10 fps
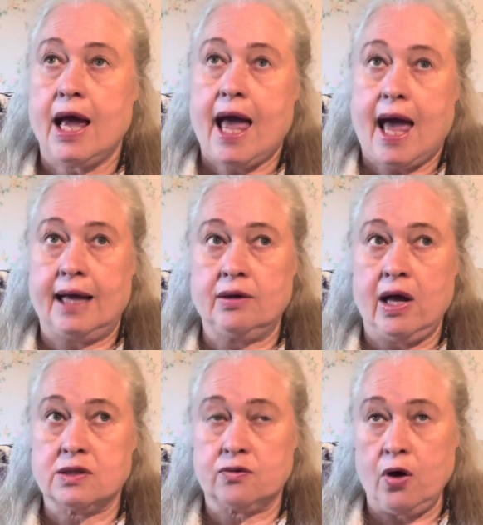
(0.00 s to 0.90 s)
And
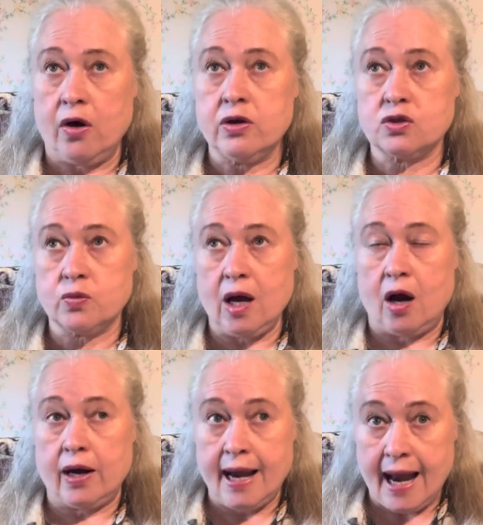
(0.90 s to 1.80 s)
as far as we
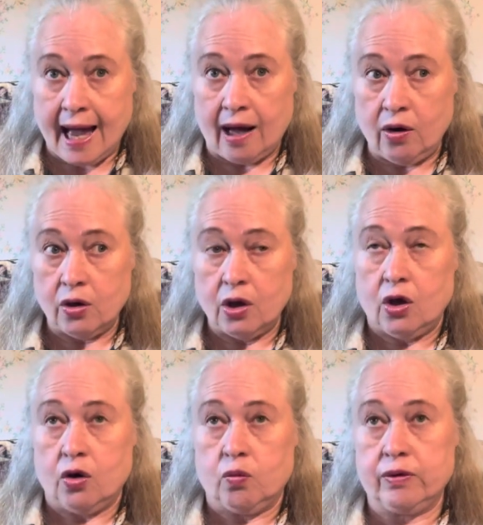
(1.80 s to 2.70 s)
are now,
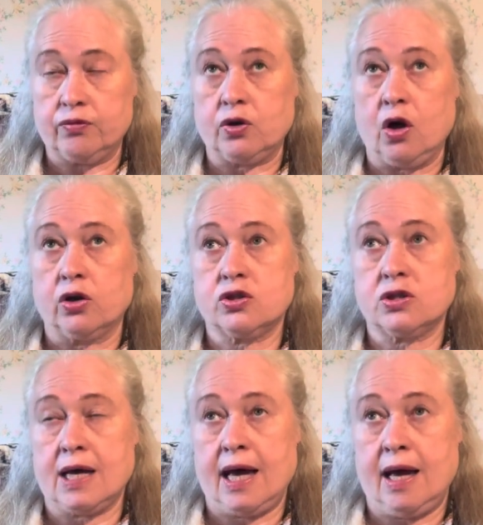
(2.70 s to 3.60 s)
we've got
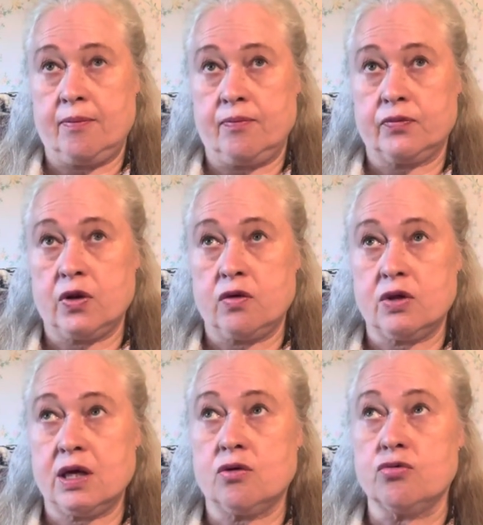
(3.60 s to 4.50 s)
um,
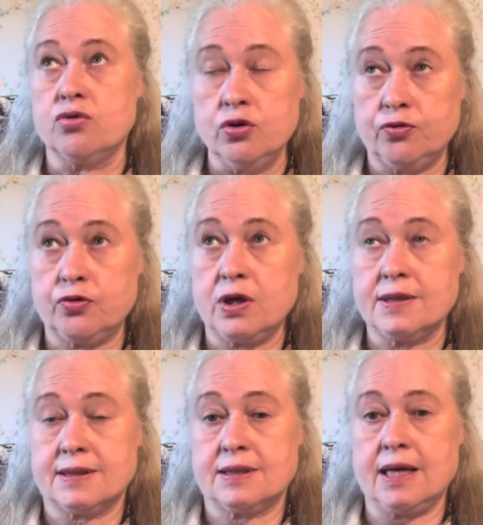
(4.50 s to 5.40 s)
the roof
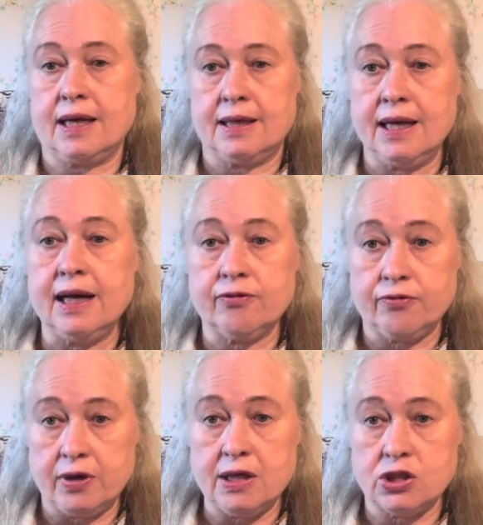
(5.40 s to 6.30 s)
is nearly
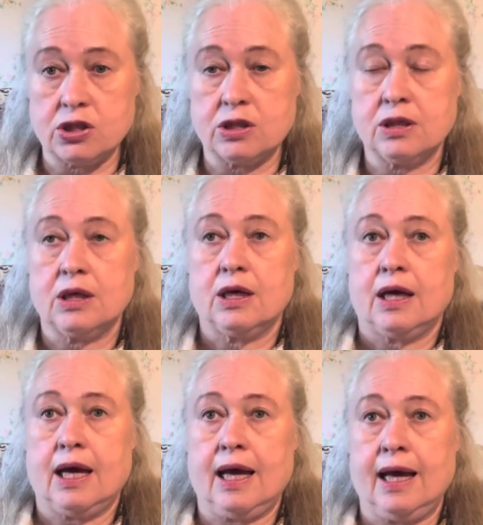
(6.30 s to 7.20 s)
finished
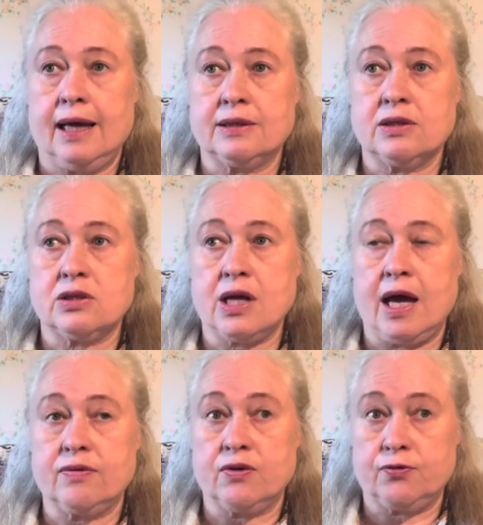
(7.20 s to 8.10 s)
and
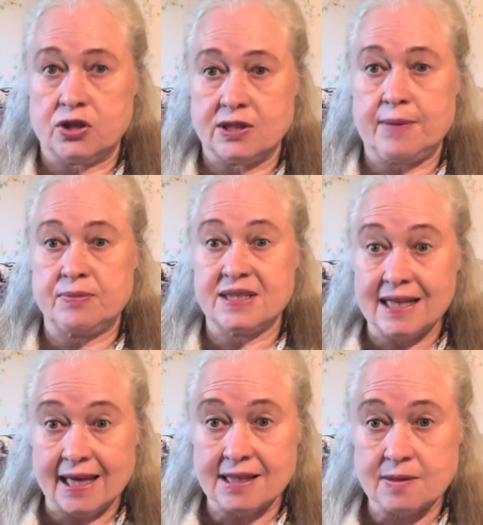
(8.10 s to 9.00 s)
uh, the
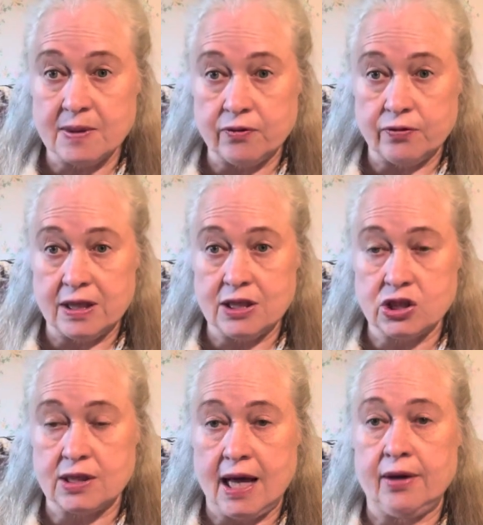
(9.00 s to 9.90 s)
fosseptic has been
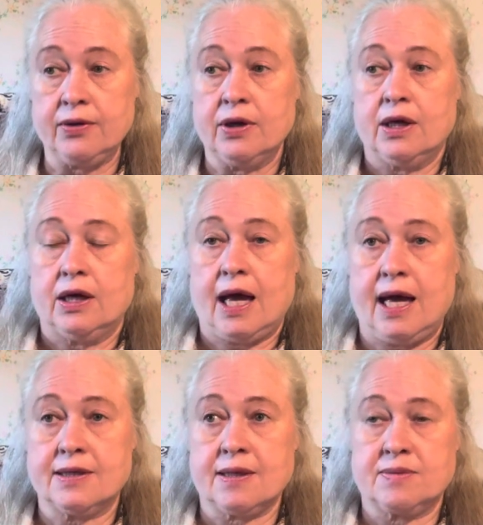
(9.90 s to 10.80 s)
finished now
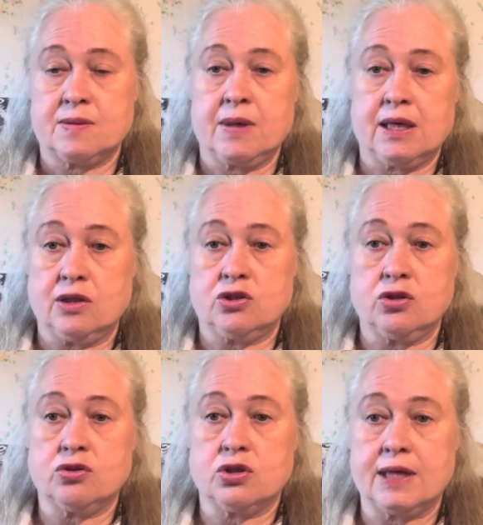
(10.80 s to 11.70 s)
as I'm speaking to
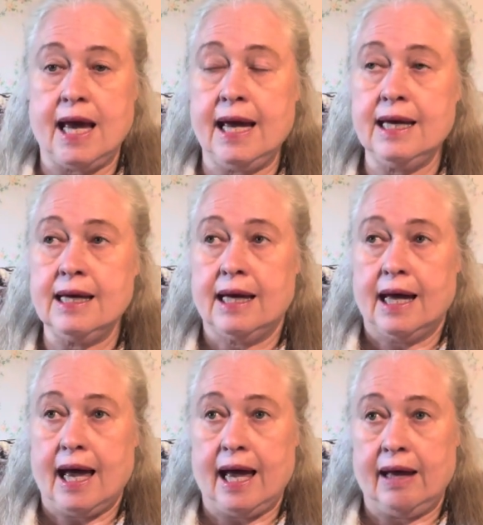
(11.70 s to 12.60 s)
you today
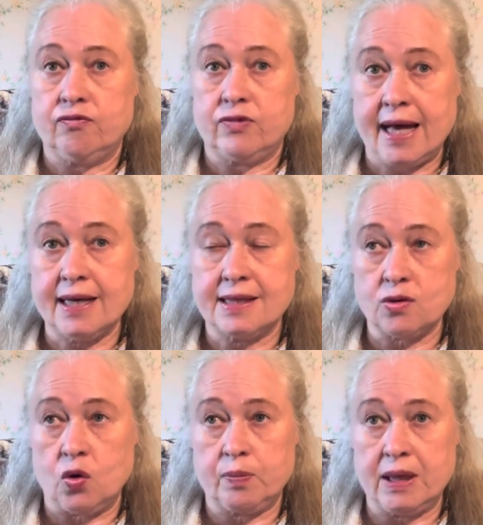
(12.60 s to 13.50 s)
and that has
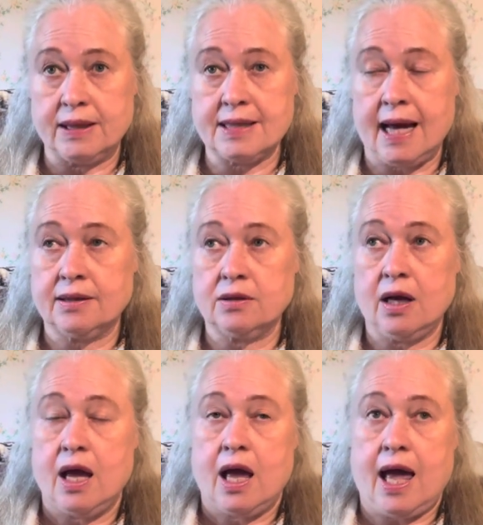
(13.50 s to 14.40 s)
all been done
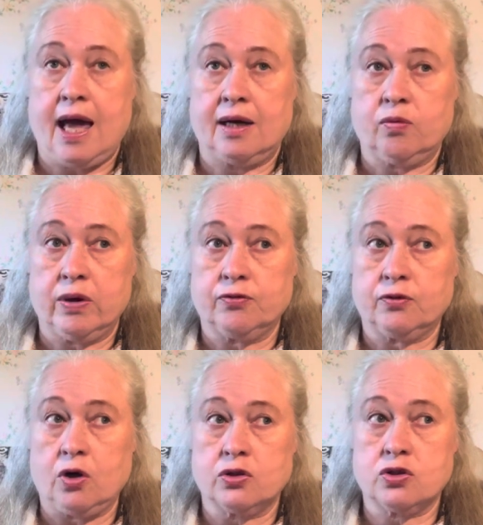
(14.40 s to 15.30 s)
and we've
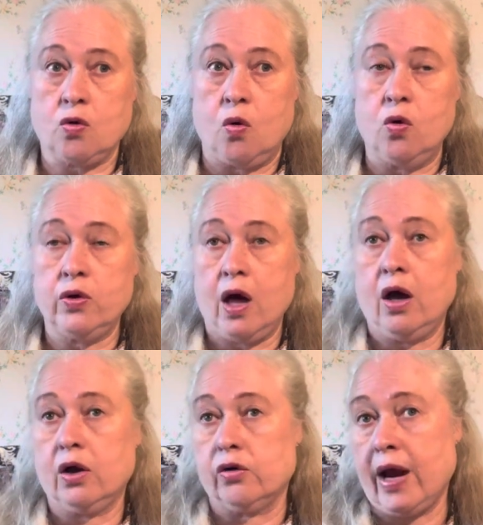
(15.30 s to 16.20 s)
got all the
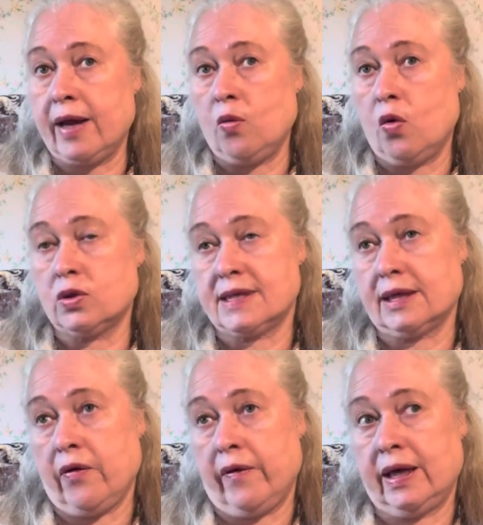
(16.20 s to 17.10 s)
uh, grey water
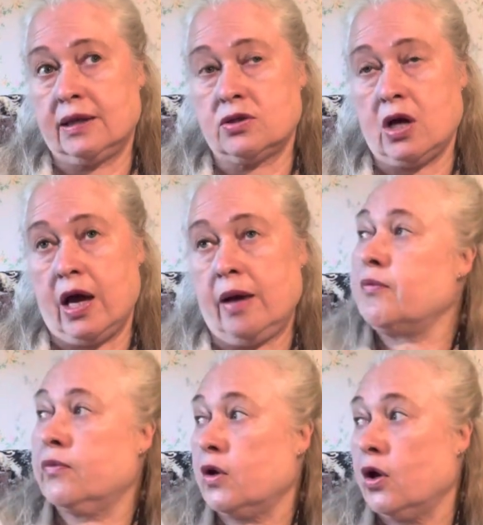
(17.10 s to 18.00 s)
going in,
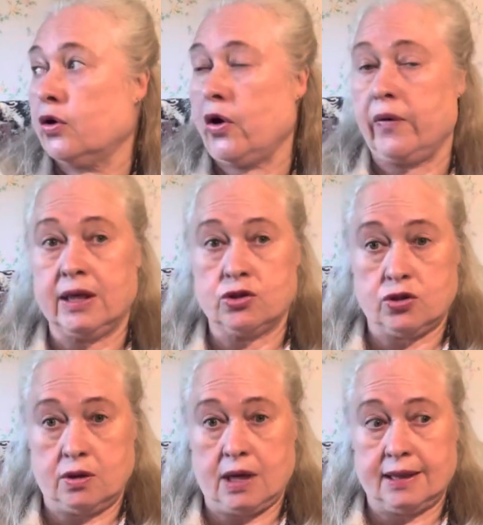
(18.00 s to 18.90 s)
um, going
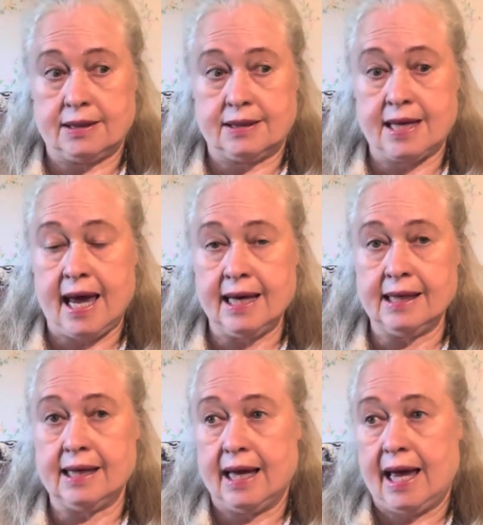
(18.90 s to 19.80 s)
into a tank,